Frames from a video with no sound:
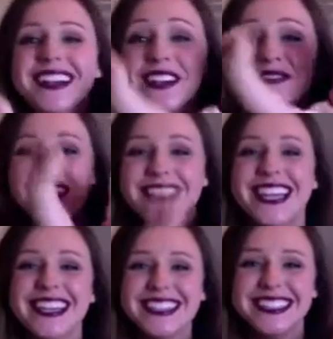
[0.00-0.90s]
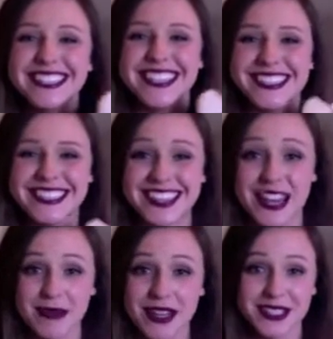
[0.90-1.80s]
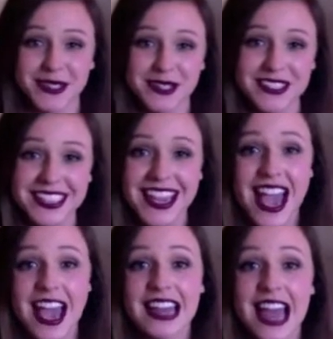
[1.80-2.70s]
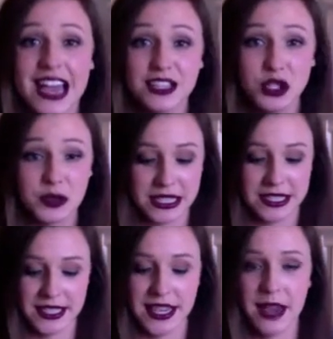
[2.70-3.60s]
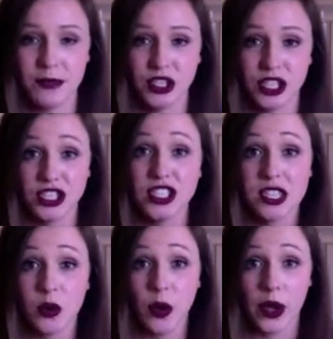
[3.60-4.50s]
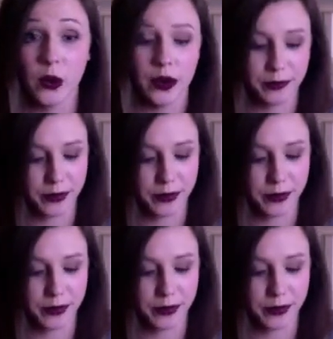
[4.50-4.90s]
but she's 10 months old, and as you can see, I'm sure she's a wiggle worm.